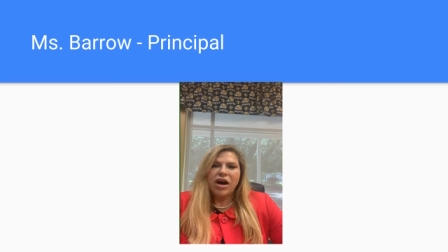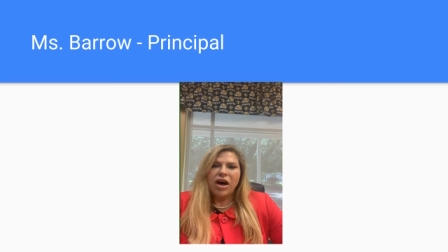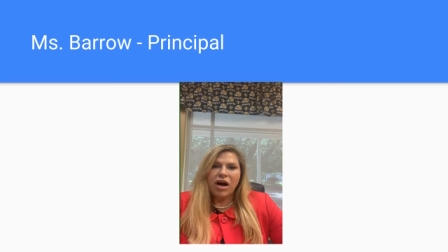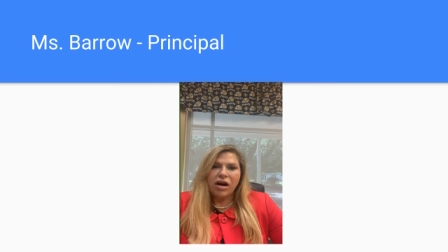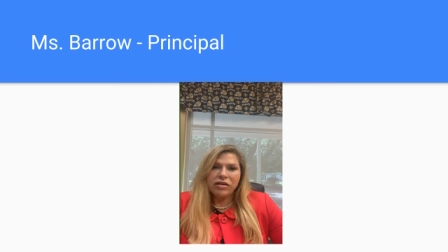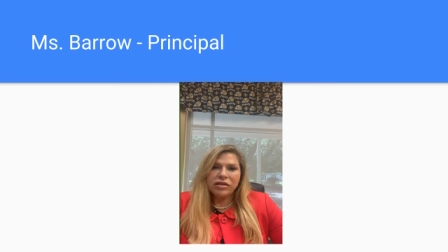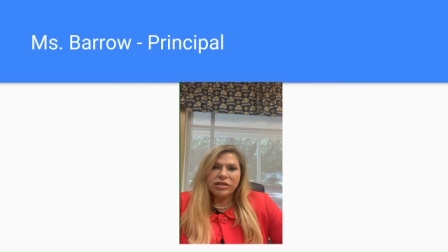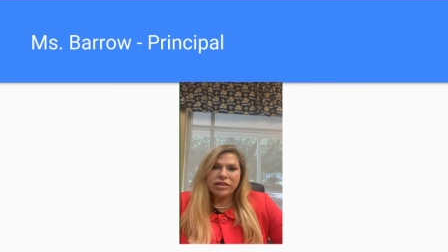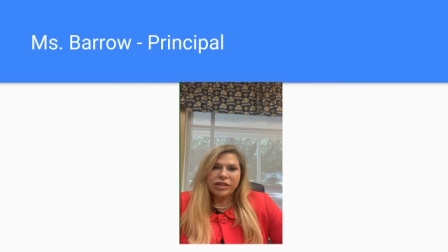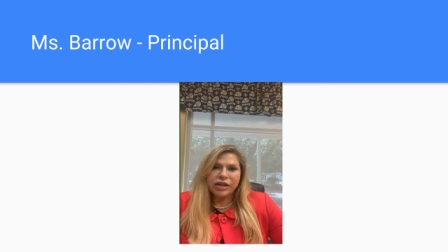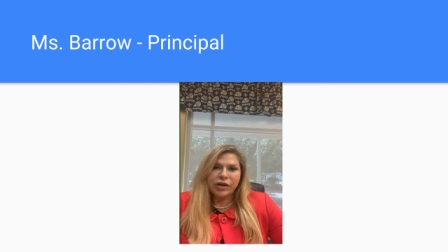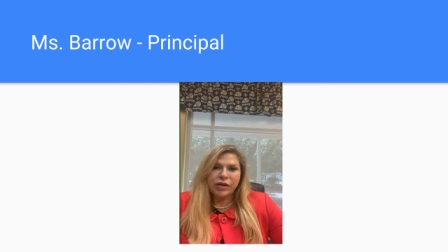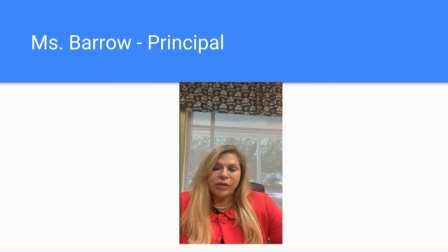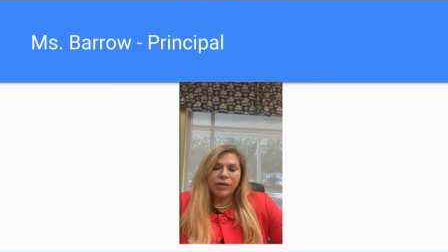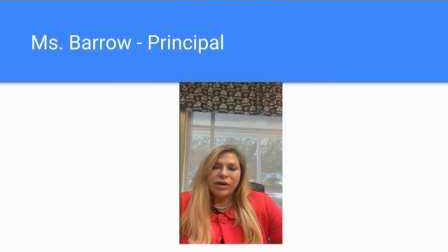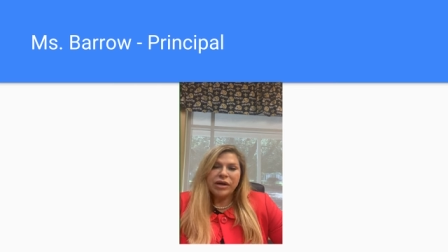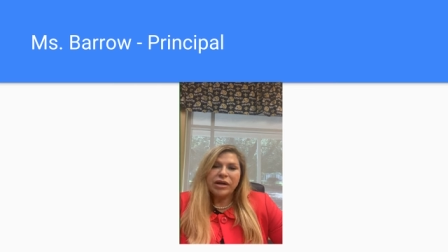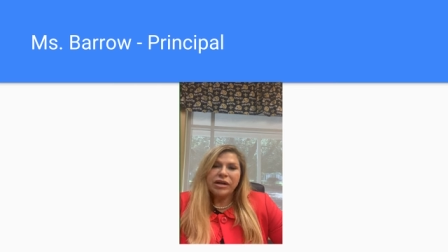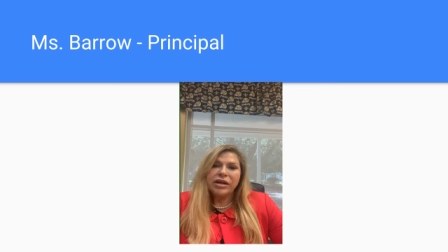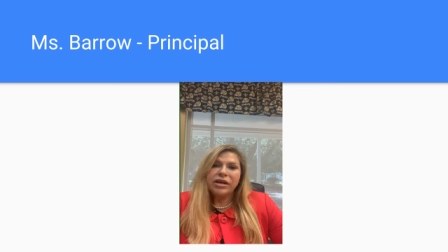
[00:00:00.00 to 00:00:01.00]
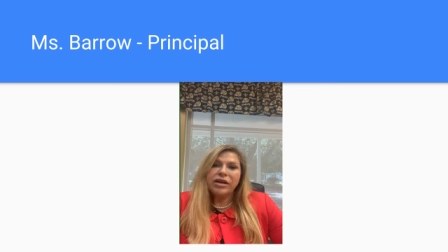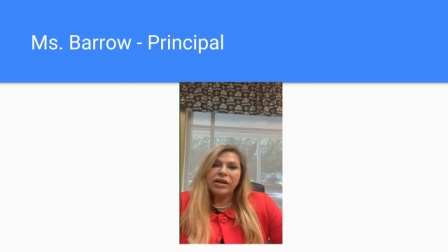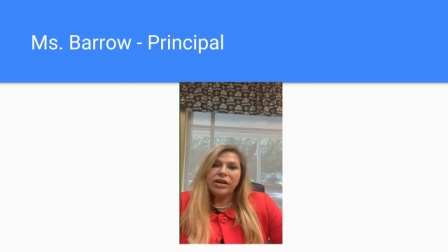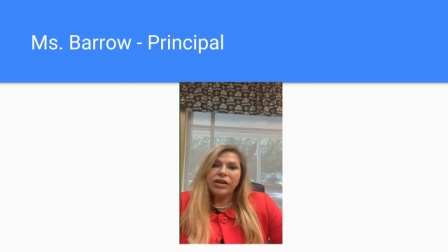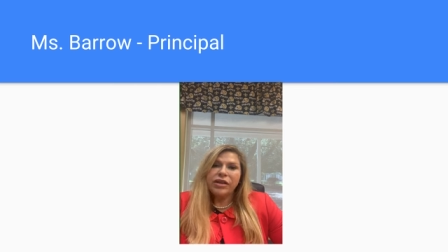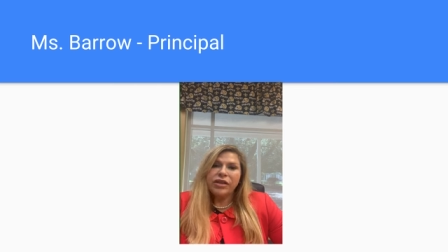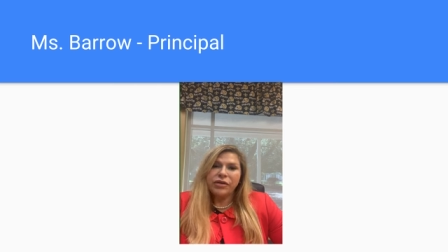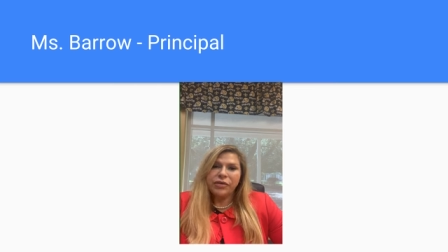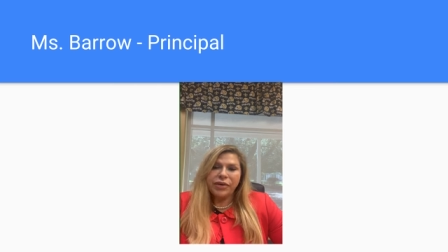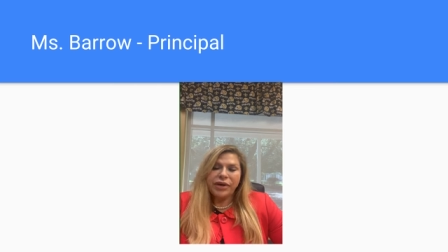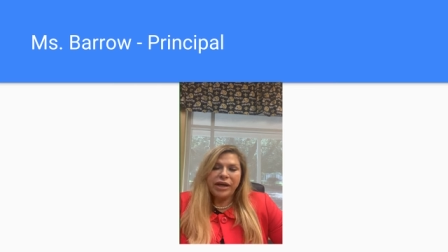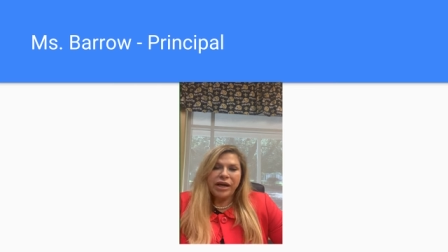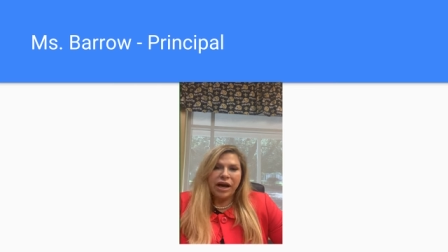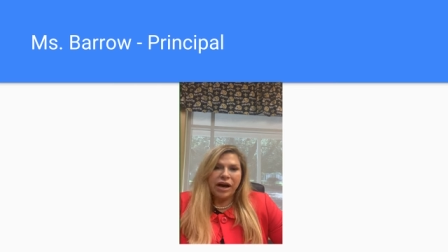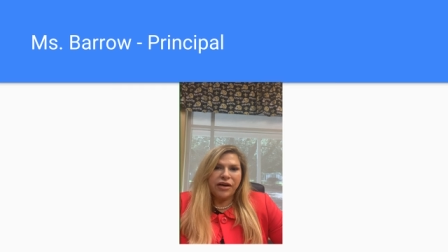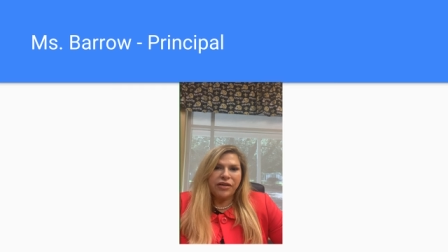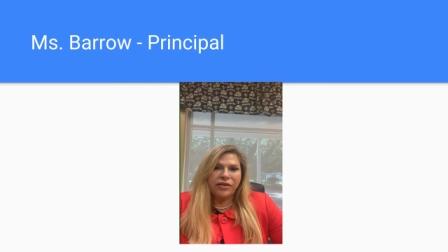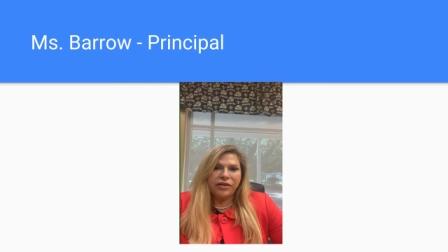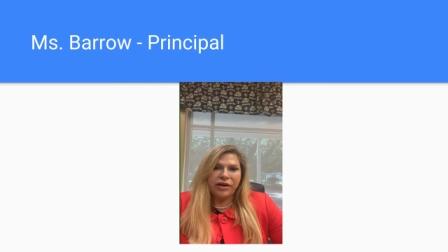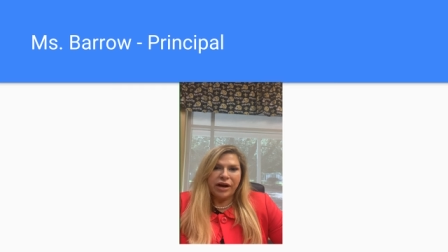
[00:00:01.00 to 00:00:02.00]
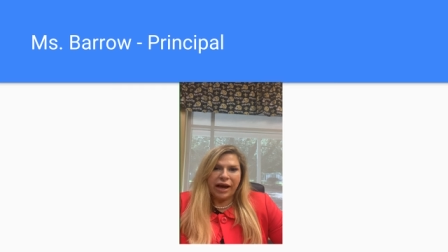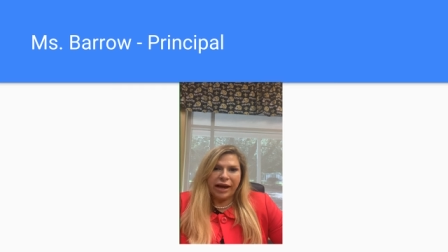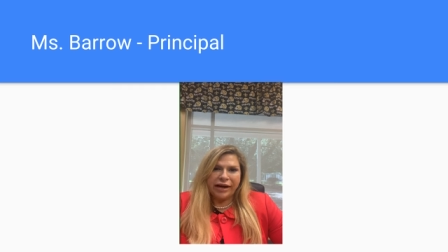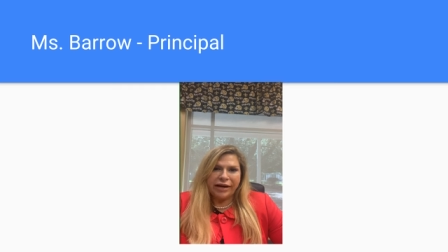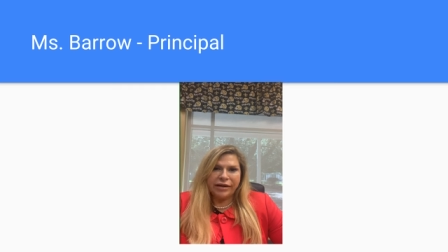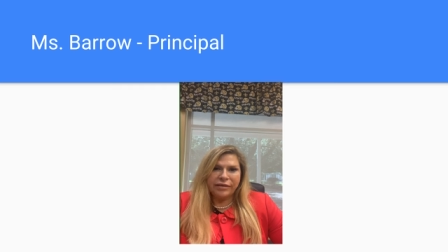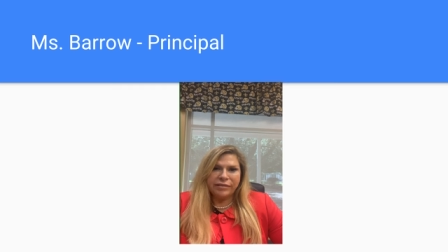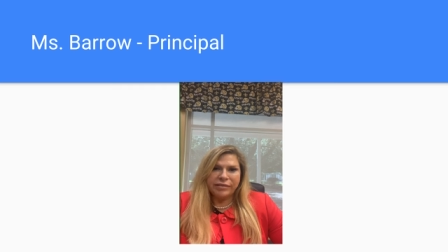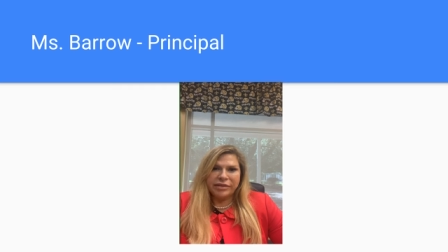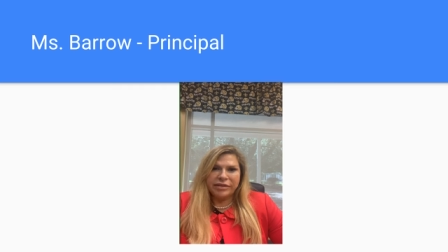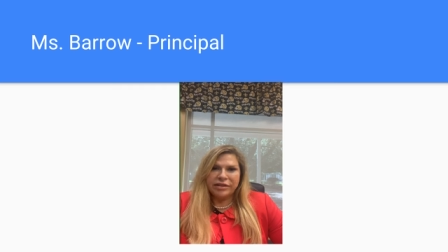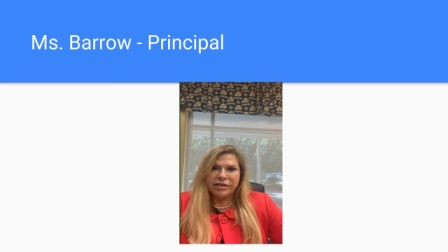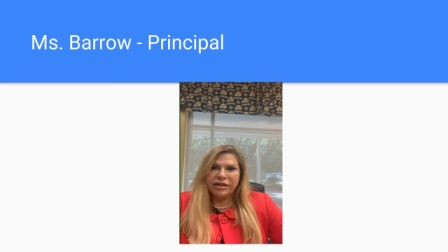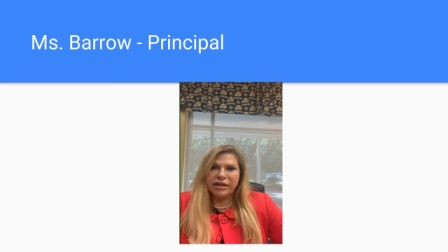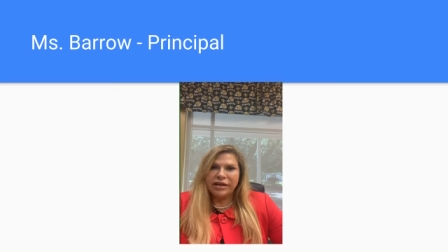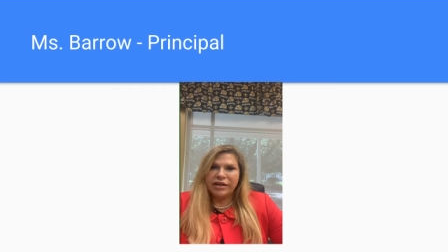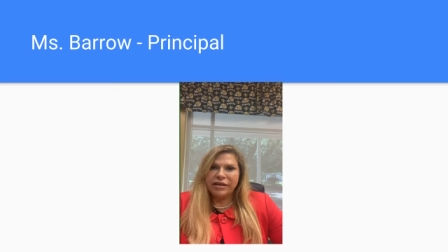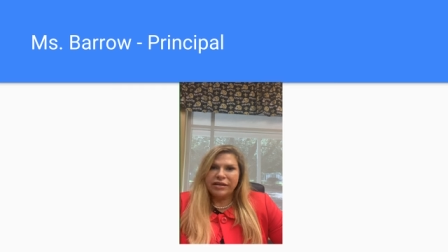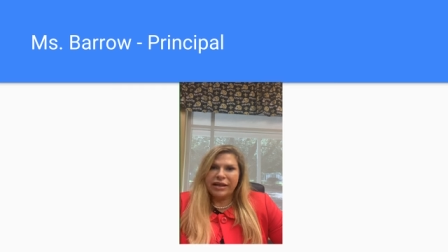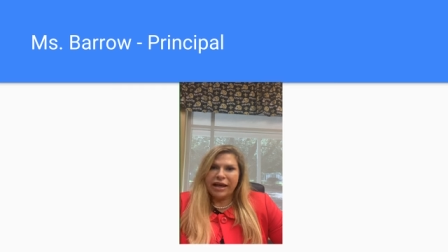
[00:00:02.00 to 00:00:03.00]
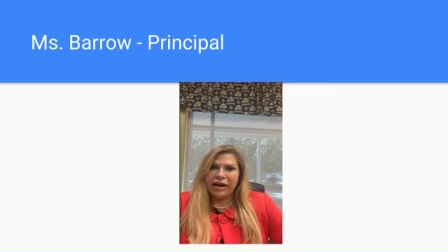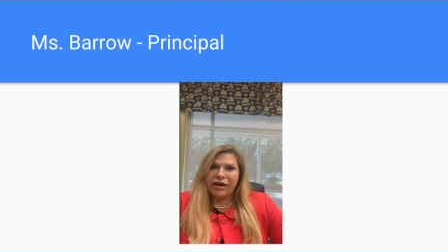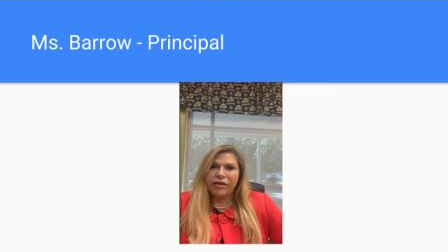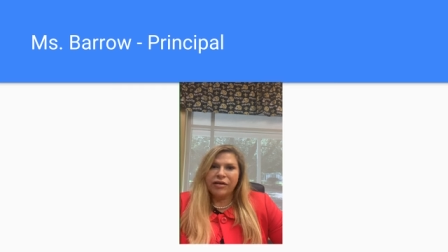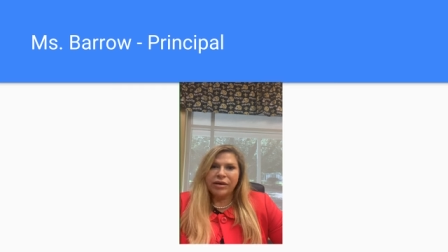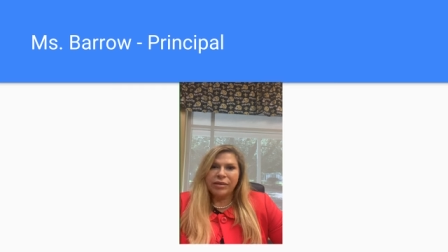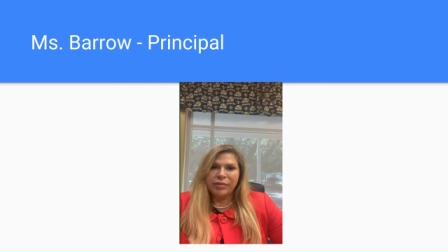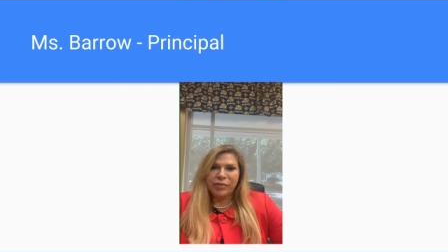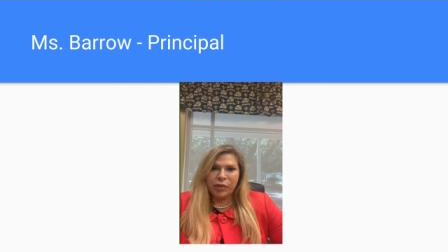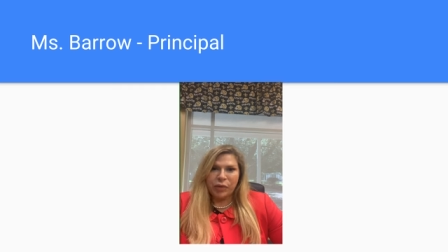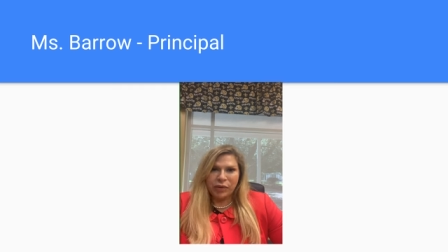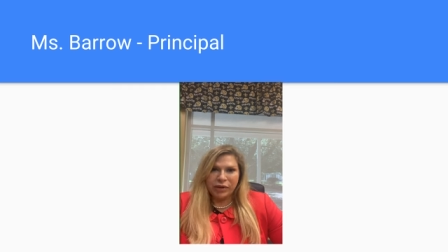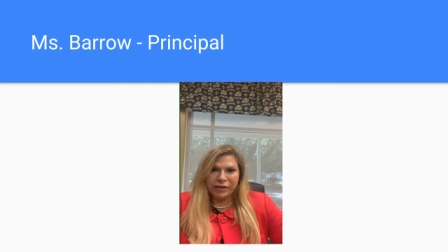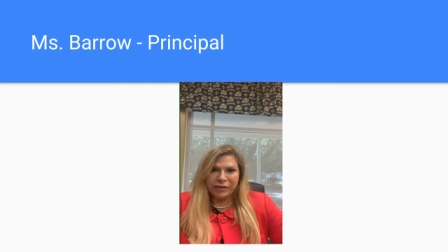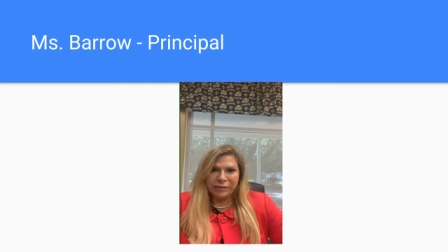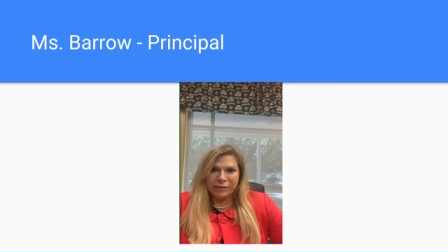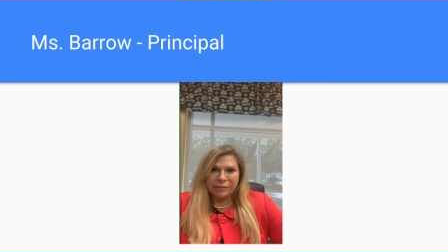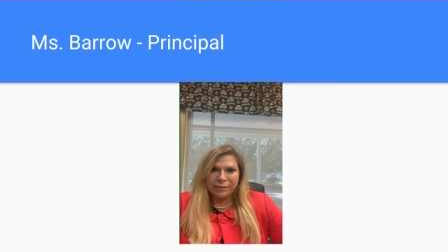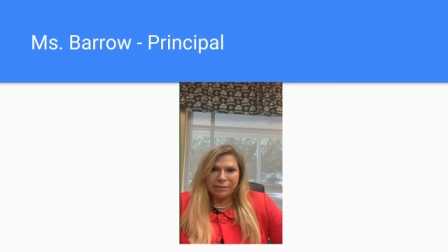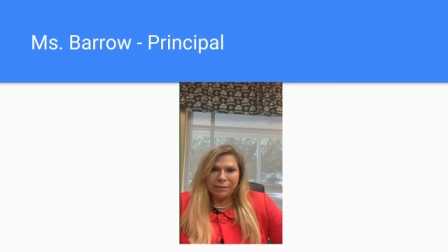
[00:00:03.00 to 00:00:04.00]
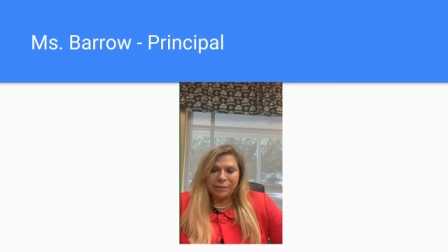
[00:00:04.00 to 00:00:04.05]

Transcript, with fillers: Also, three other items that are important.